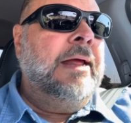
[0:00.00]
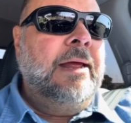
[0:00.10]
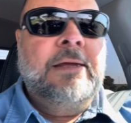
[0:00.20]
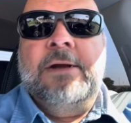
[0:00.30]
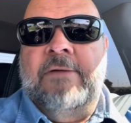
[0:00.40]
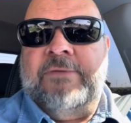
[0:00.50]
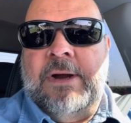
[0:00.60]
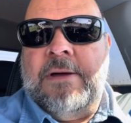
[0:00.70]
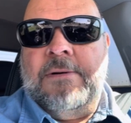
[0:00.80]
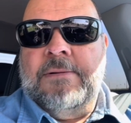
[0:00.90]
you never
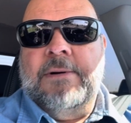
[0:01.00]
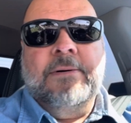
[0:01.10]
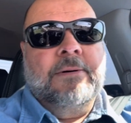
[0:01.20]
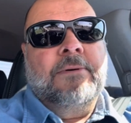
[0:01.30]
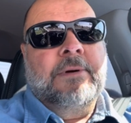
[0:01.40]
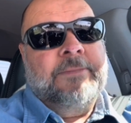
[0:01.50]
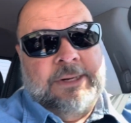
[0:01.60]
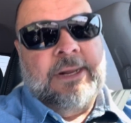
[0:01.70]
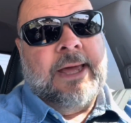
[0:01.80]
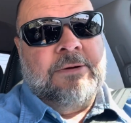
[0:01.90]
know. I
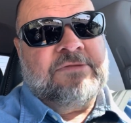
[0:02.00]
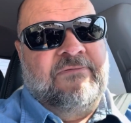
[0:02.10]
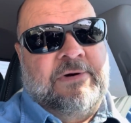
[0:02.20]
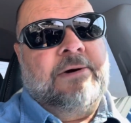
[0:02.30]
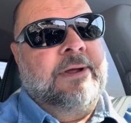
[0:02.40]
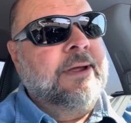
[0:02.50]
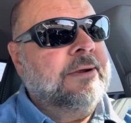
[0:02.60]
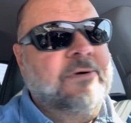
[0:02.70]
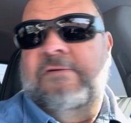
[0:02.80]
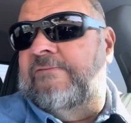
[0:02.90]
mean, the guy was very angry,